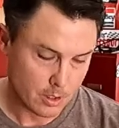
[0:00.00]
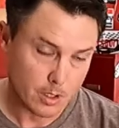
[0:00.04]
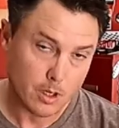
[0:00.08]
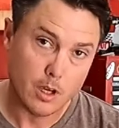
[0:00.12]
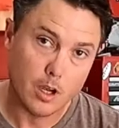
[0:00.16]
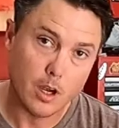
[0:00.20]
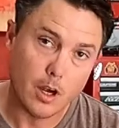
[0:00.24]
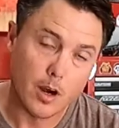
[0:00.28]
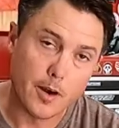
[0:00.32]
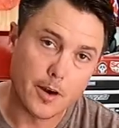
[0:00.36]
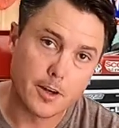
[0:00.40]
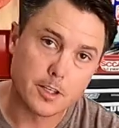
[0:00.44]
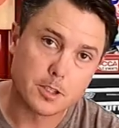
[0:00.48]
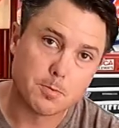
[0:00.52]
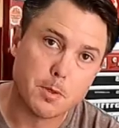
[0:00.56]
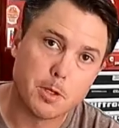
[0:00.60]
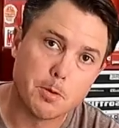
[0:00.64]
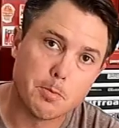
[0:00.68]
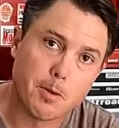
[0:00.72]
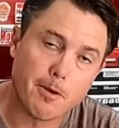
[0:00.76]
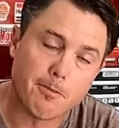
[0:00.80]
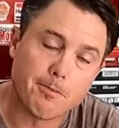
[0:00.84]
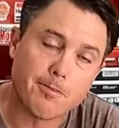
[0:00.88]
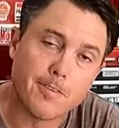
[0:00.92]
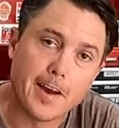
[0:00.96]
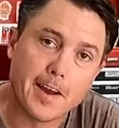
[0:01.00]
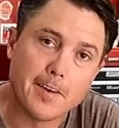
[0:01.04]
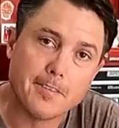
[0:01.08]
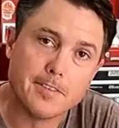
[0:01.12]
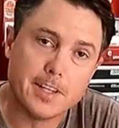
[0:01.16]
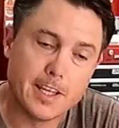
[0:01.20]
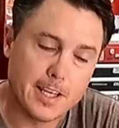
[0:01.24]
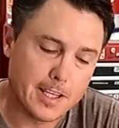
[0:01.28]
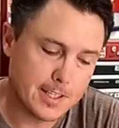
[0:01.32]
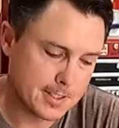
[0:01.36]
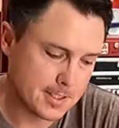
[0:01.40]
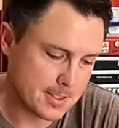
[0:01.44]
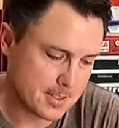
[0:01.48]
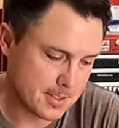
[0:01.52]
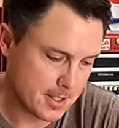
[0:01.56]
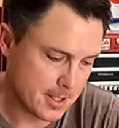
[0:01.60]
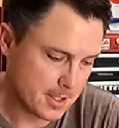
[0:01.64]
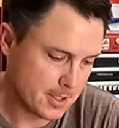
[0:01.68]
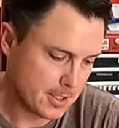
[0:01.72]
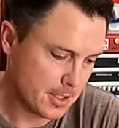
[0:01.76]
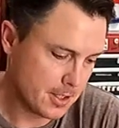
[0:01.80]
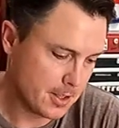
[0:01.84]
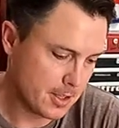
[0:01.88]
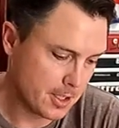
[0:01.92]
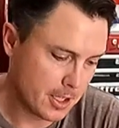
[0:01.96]
All right, it's been about five days since I did
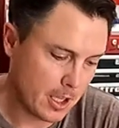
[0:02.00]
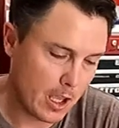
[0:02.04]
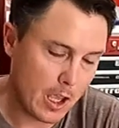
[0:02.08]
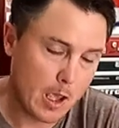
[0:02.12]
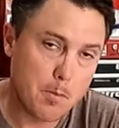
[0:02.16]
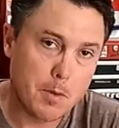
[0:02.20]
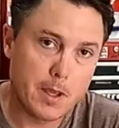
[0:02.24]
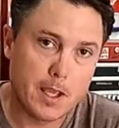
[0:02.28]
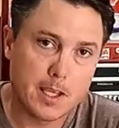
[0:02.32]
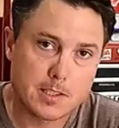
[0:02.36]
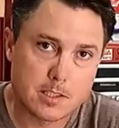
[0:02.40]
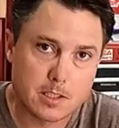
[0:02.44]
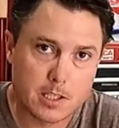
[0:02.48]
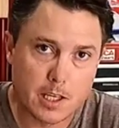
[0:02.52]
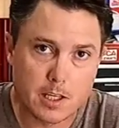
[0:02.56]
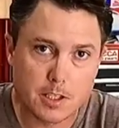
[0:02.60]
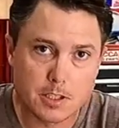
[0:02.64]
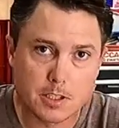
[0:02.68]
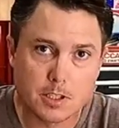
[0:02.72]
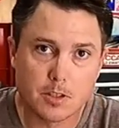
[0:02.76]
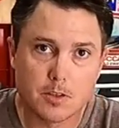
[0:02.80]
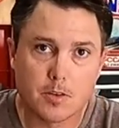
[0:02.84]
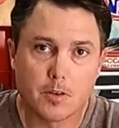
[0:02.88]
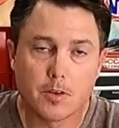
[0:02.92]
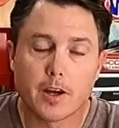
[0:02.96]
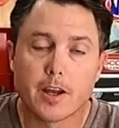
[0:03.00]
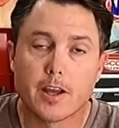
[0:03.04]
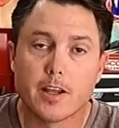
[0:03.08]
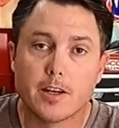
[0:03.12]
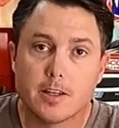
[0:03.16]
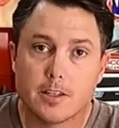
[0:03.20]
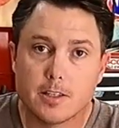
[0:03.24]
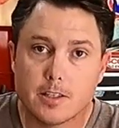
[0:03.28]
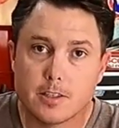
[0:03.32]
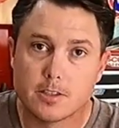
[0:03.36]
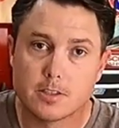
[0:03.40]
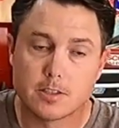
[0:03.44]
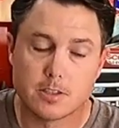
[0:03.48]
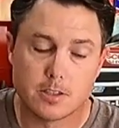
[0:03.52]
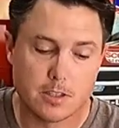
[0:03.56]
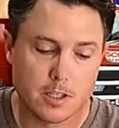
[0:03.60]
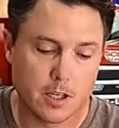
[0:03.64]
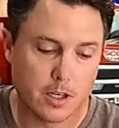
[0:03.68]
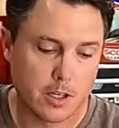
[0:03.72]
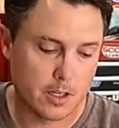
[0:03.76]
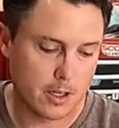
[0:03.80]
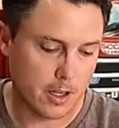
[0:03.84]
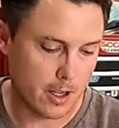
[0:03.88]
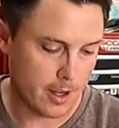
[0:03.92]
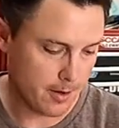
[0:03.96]
the KBS tank sealer, and it has done
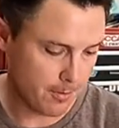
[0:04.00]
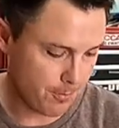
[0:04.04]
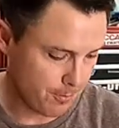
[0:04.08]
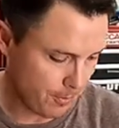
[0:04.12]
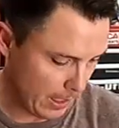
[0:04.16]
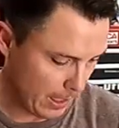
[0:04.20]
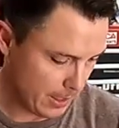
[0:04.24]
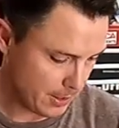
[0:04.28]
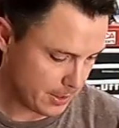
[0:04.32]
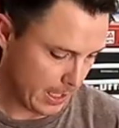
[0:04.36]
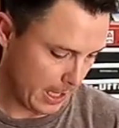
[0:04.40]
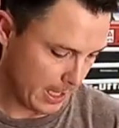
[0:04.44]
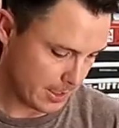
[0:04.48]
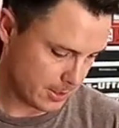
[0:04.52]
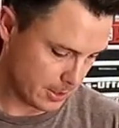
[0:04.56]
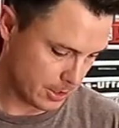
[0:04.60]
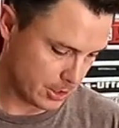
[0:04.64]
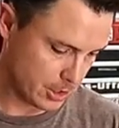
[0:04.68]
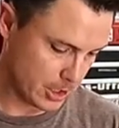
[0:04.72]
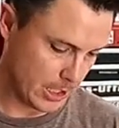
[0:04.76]
a fantastic job.